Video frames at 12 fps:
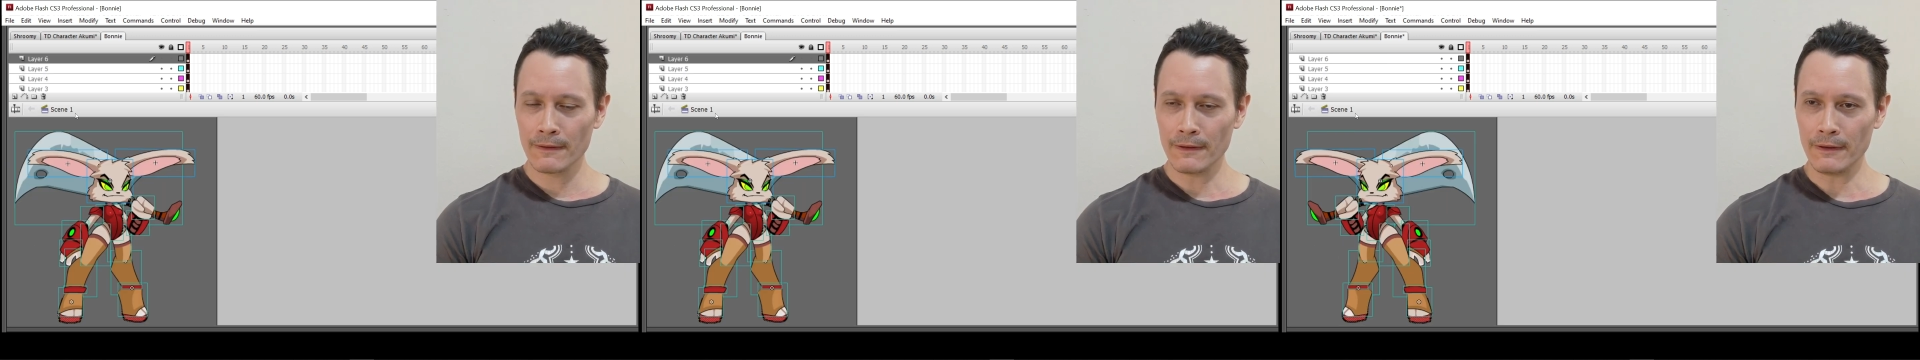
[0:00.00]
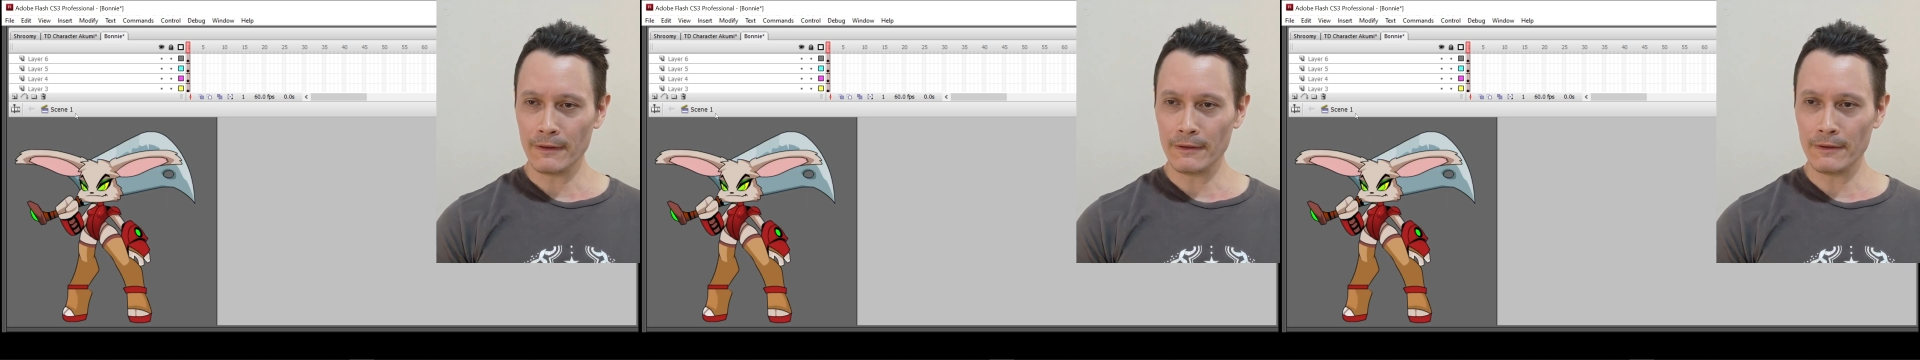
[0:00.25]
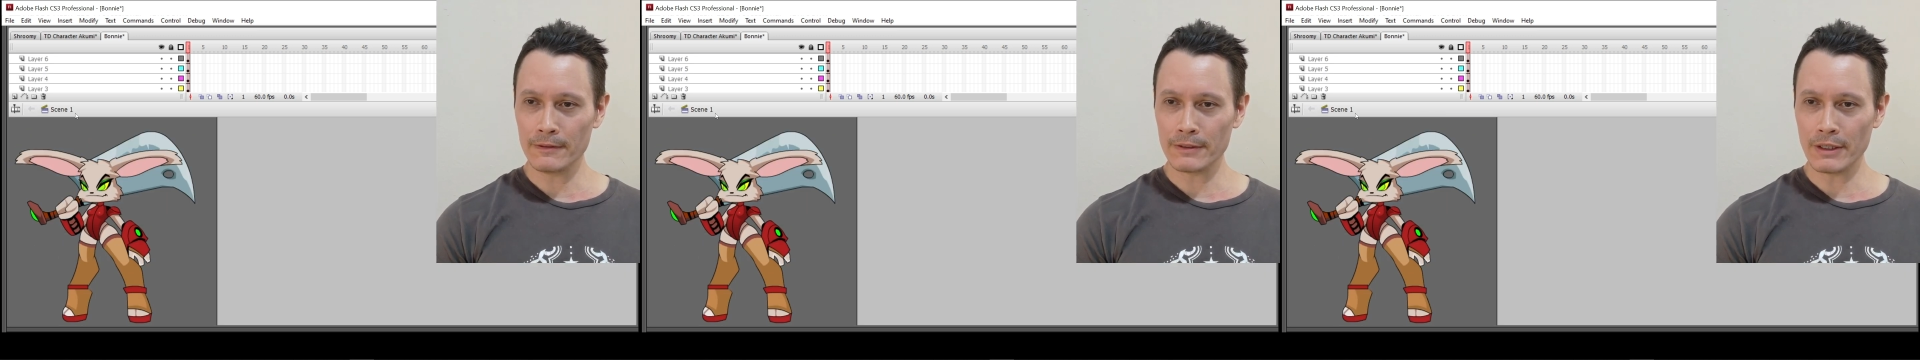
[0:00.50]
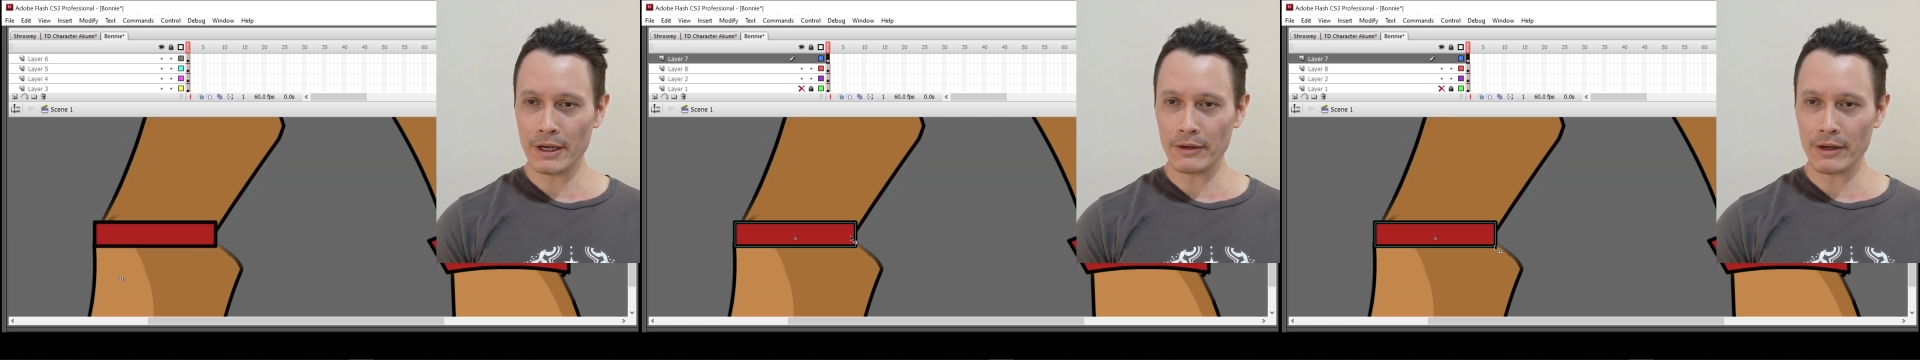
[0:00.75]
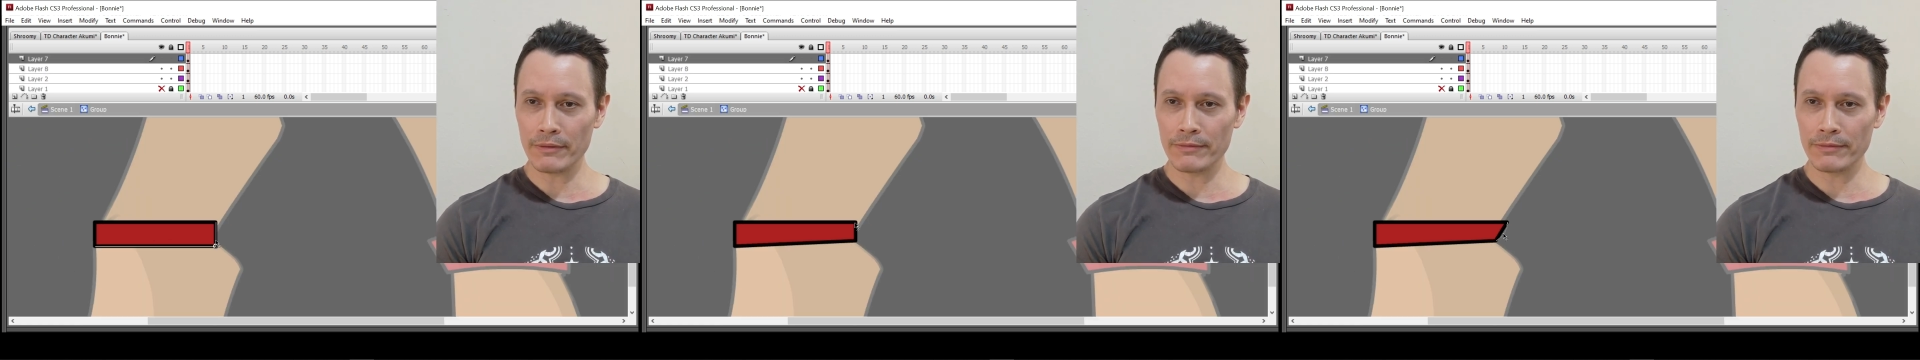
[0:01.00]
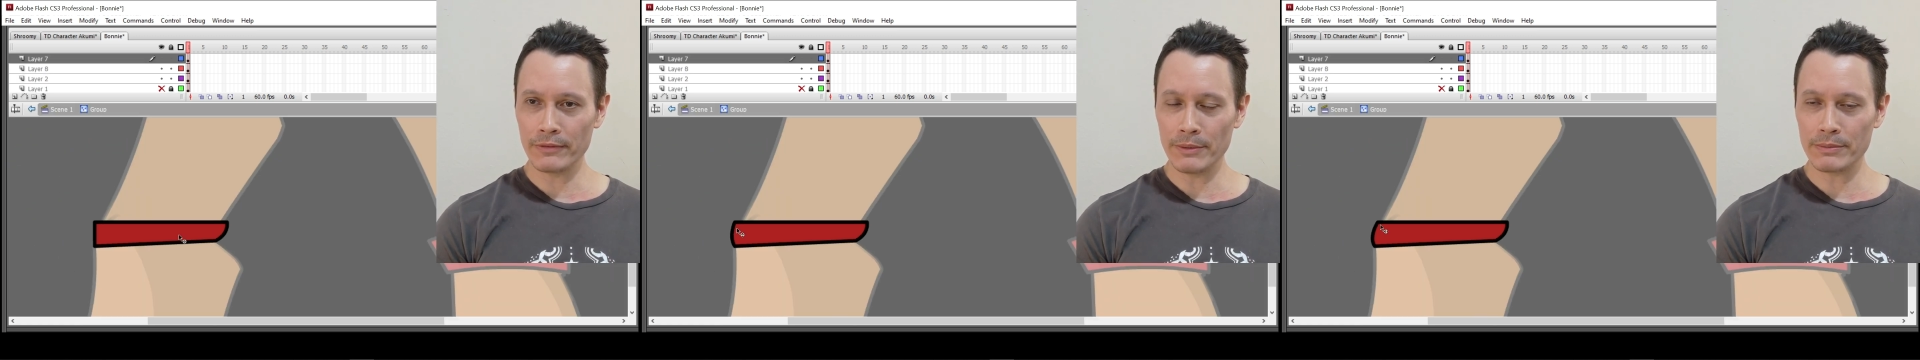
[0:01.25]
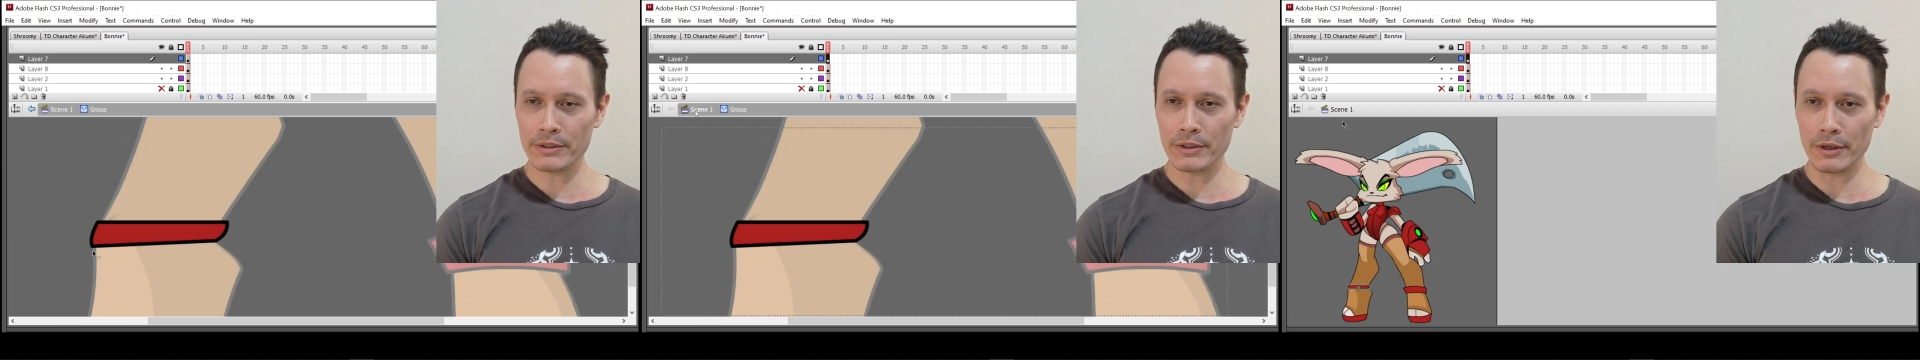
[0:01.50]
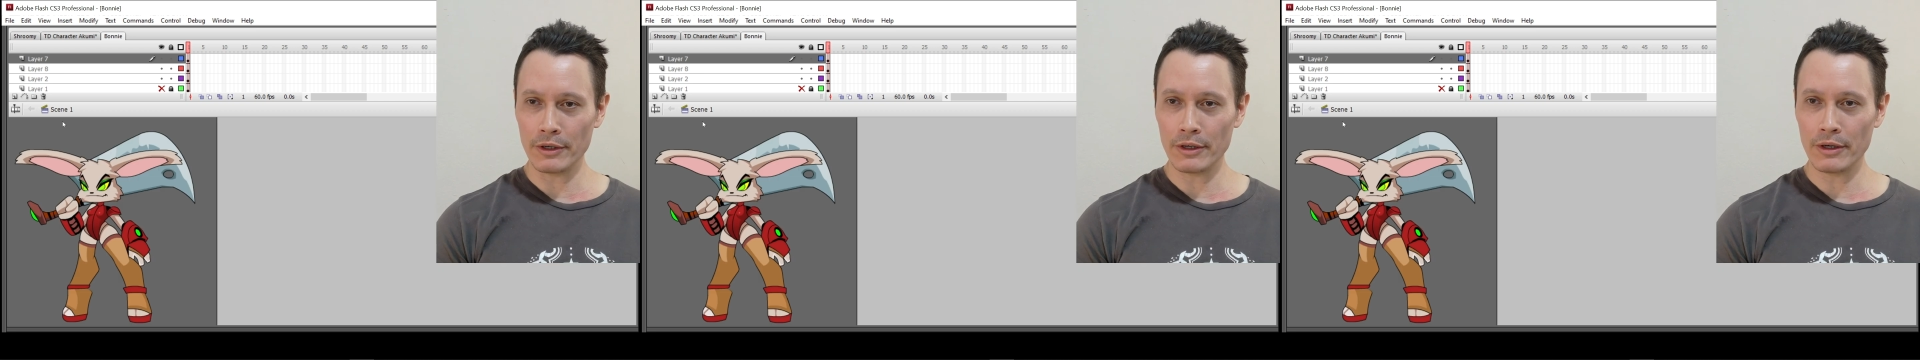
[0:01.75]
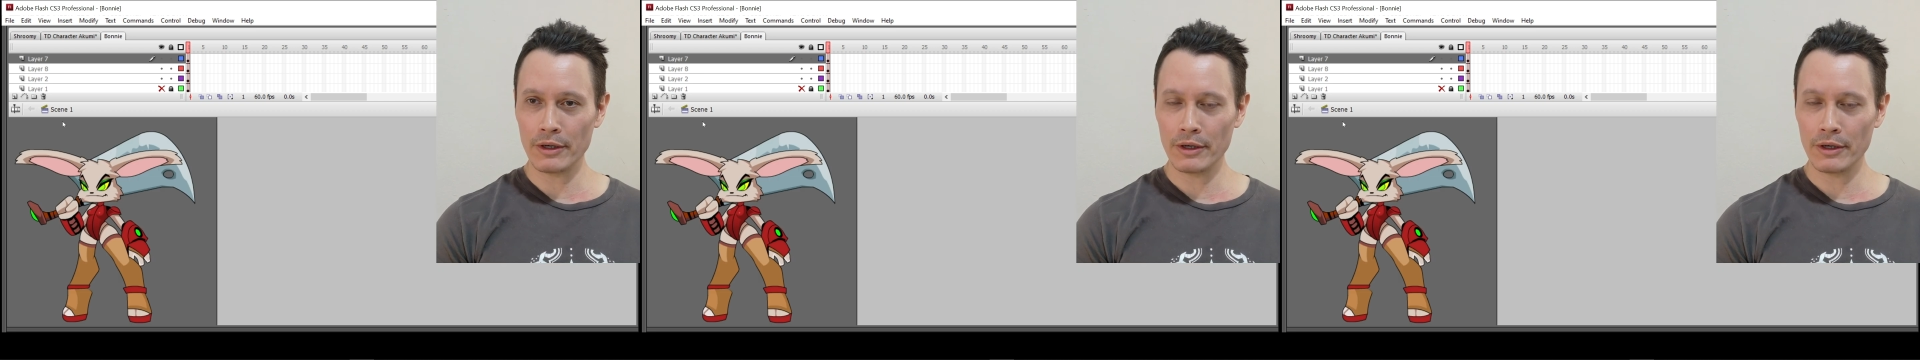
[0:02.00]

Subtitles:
And you can see I flipped her